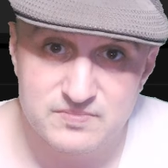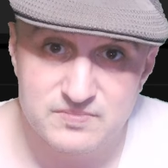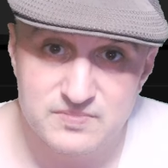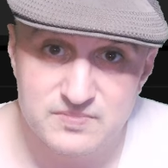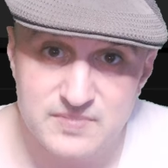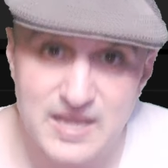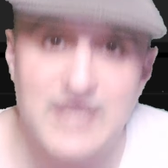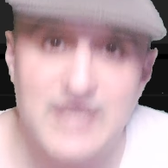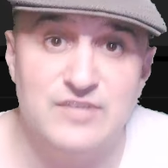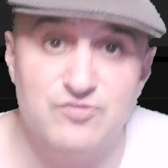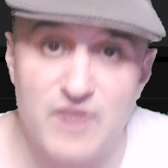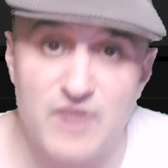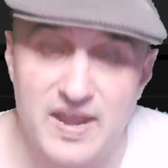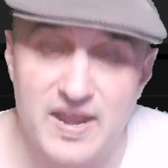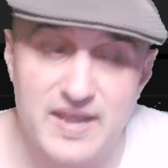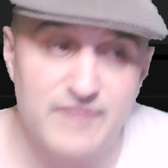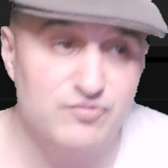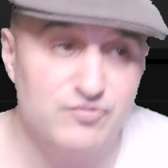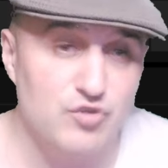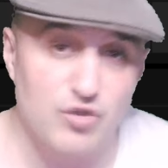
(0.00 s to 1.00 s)
That's right.
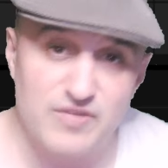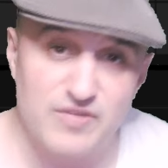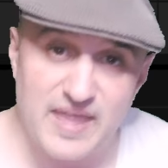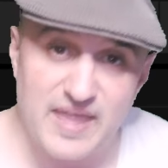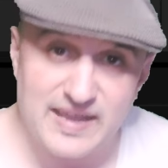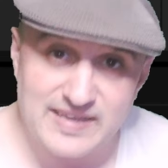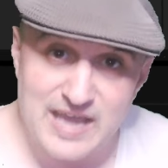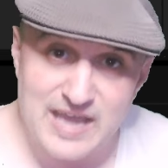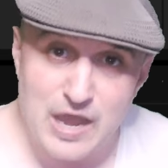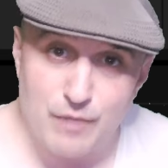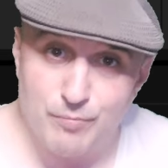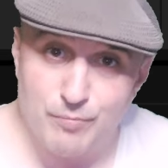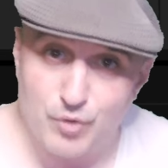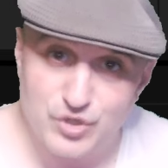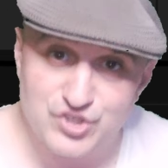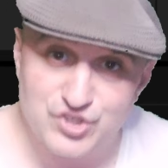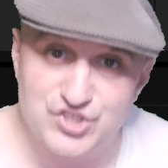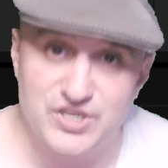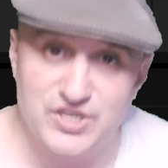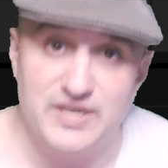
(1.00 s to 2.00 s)
After all that cowboy
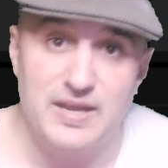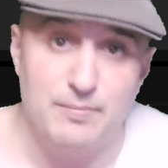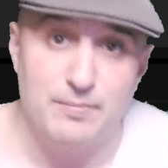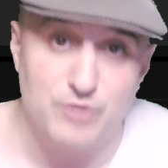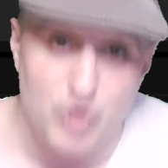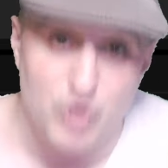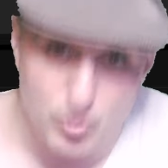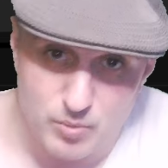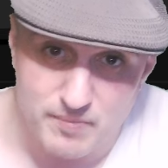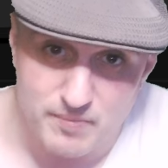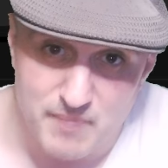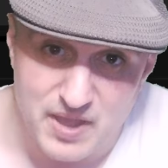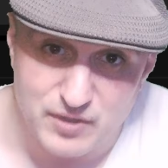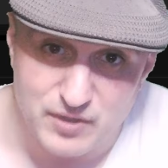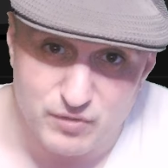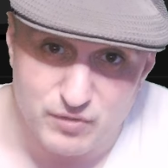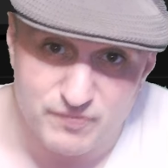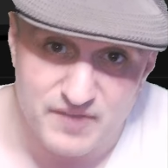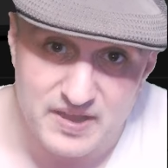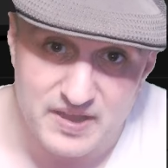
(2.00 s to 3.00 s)
shit, I'm going with
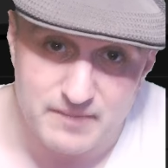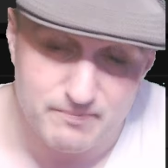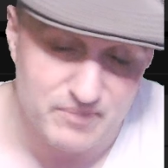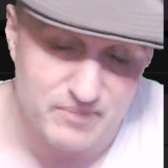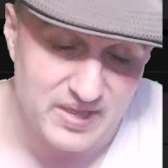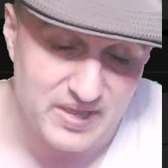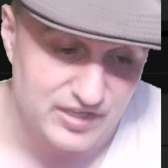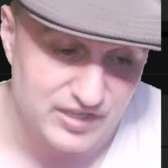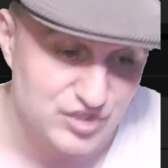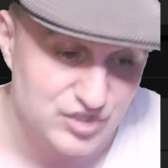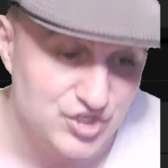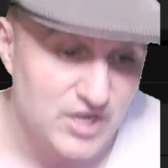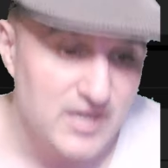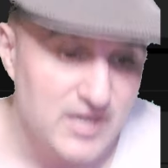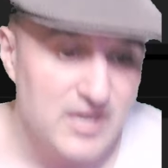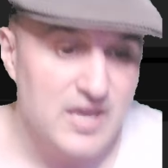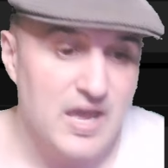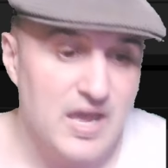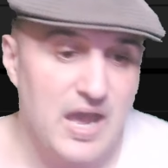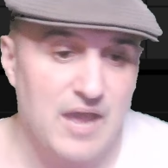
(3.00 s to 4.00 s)
Michael Venom Page.
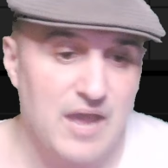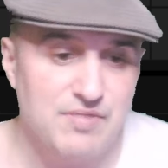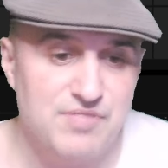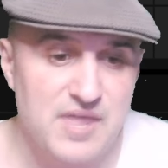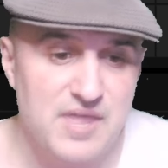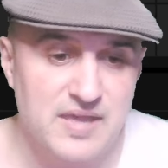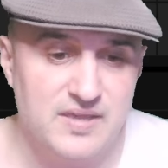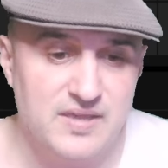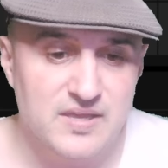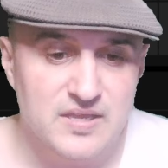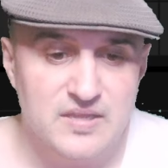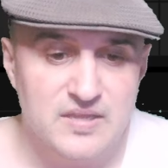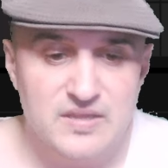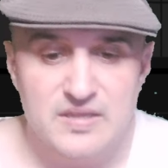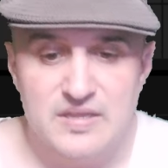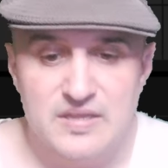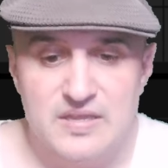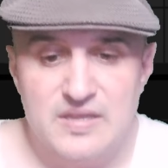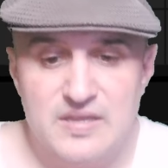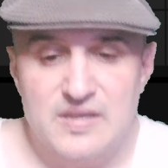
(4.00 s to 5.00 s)
I think
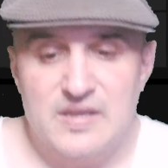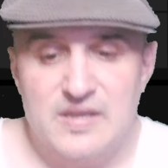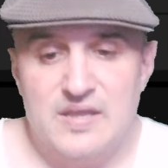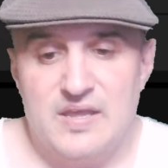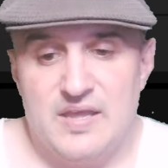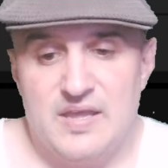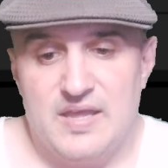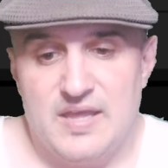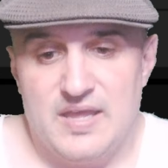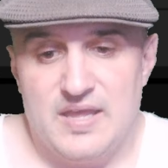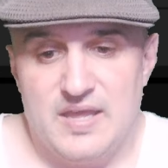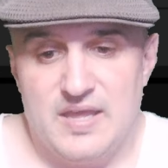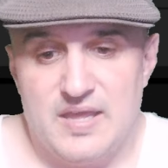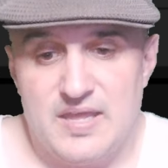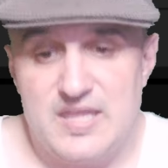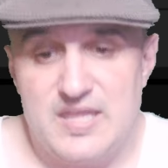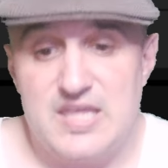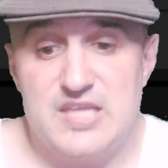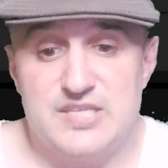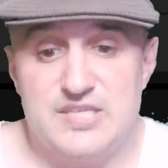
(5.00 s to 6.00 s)

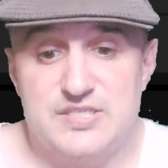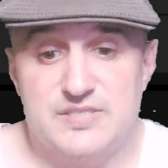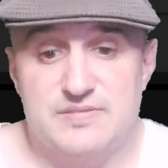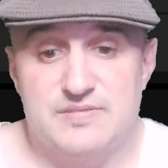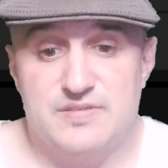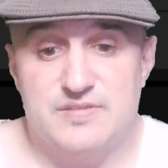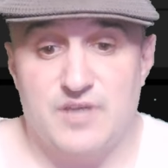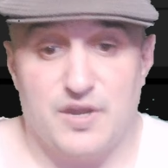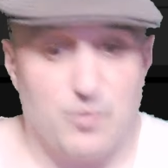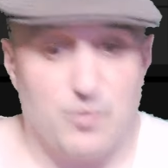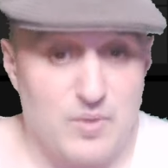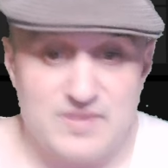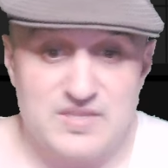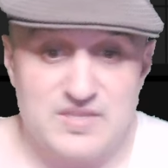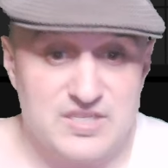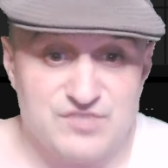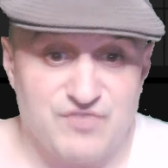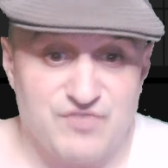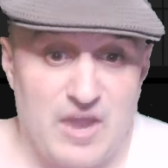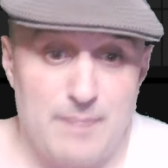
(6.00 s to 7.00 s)
he's going to win
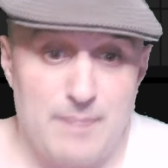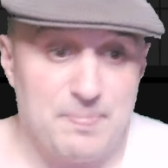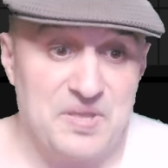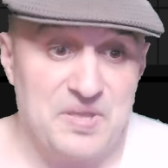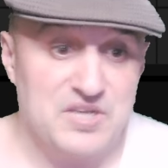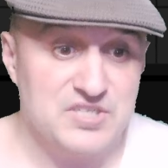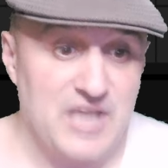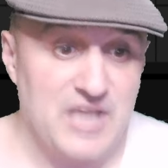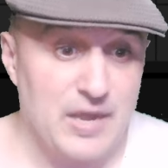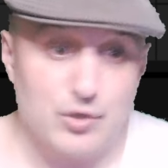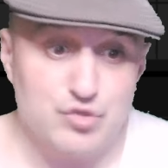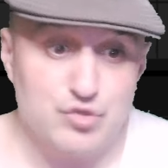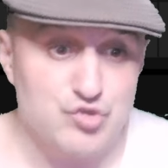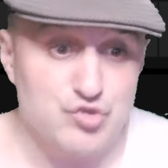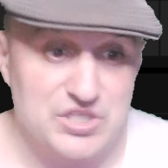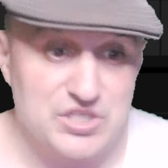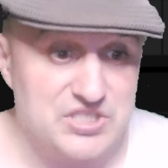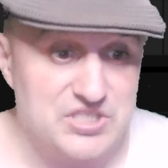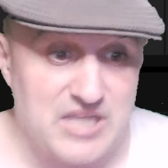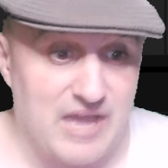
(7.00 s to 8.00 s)
this fight because I don't
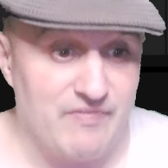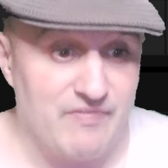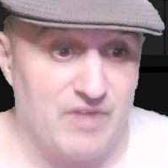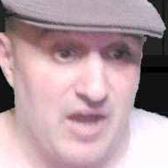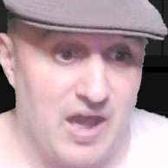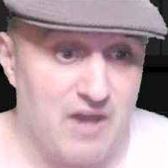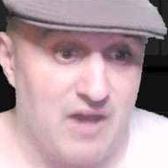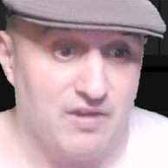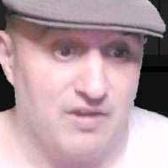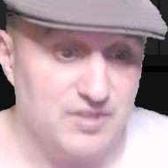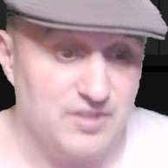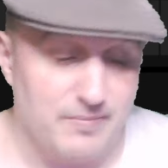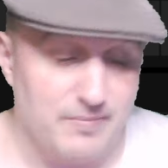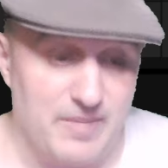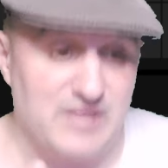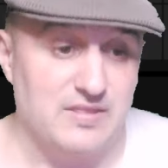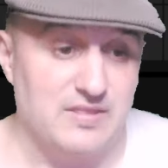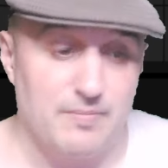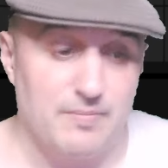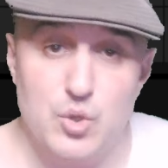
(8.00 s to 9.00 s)
trust Kevin Holland to
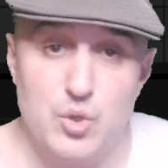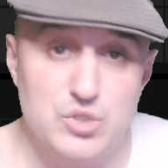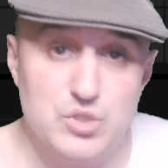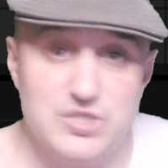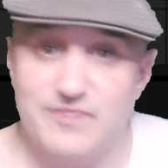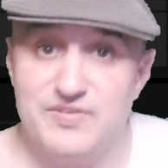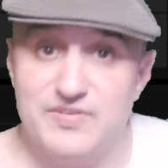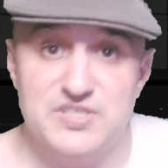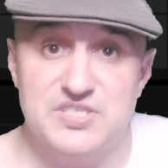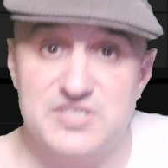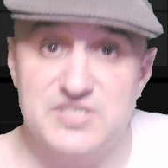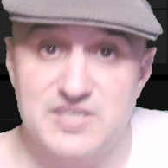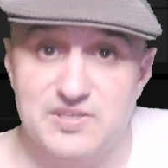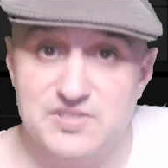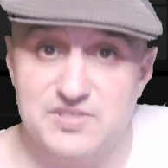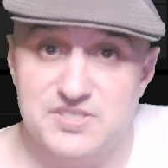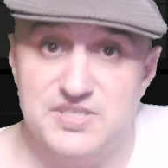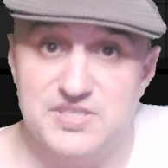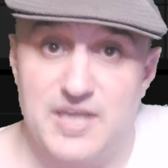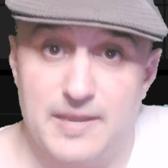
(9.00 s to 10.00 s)
make the most of his skill
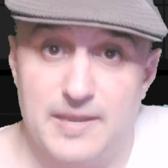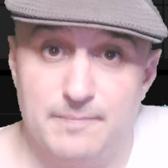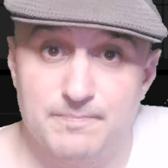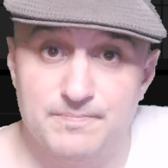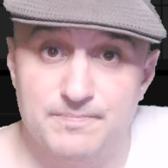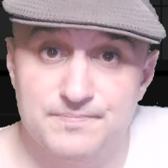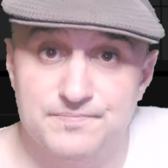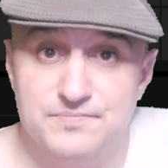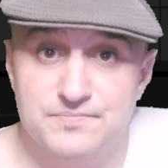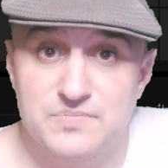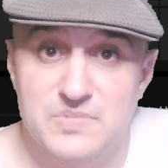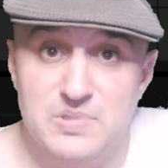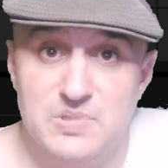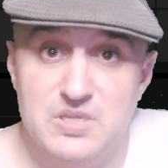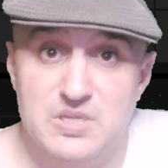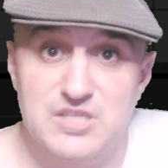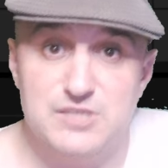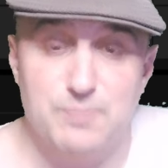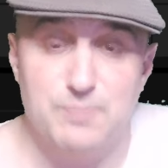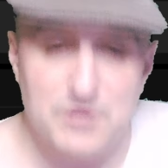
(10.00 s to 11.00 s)
set.
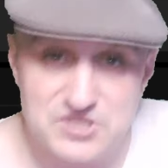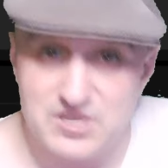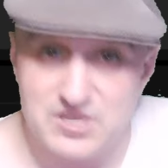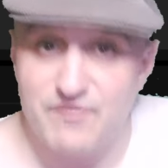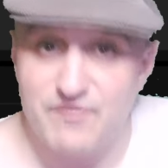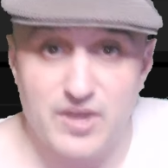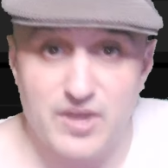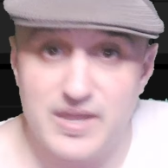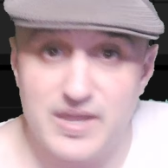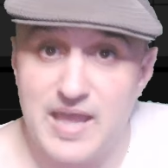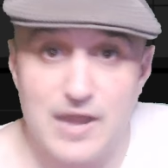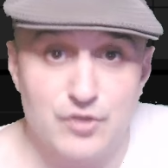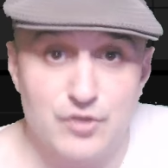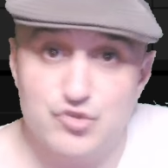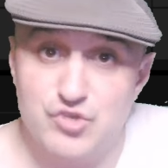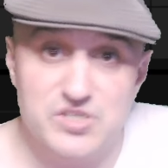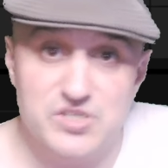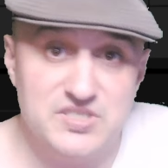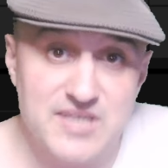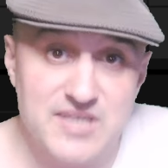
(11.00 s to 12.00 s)
Specifically, I don't
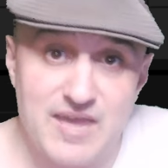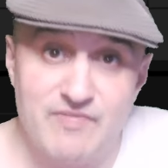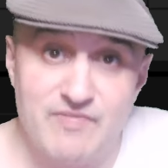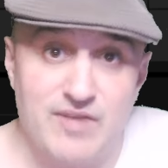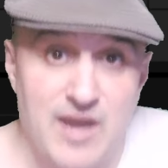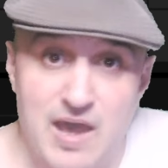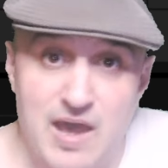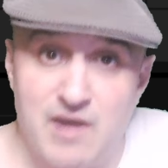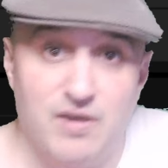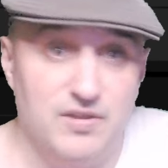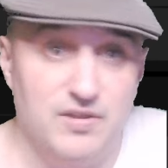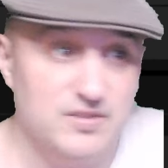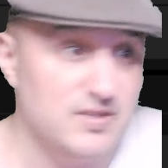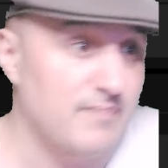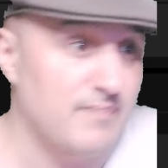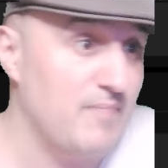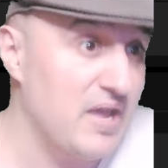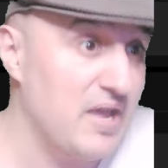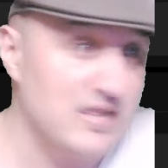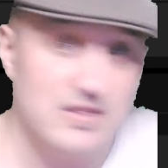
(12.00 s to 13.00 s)
trust Kevin Holland
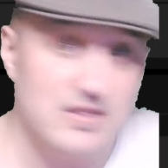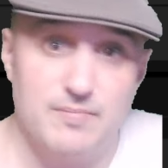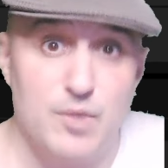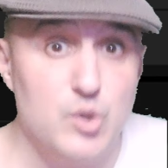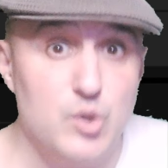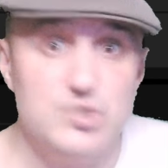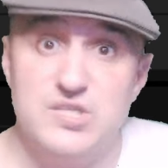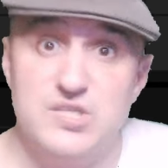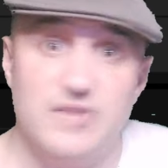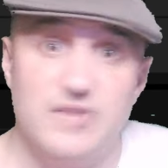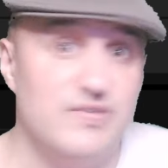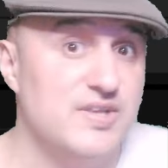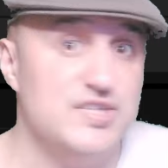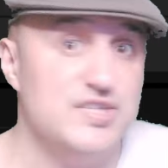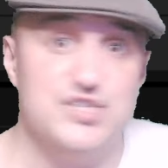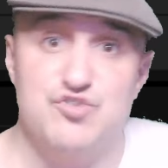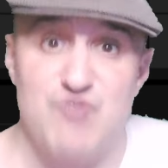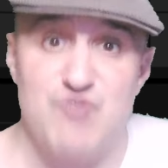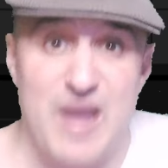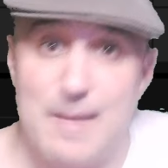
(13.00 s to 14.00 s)
to make the most of his
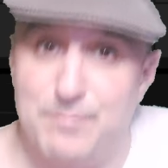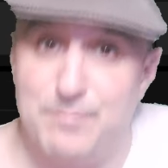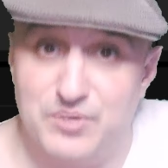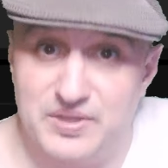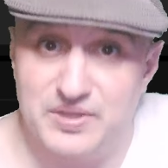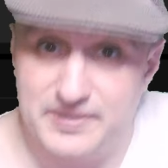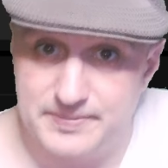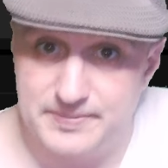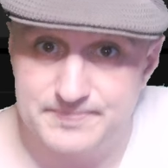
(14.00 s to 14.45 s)
grappling,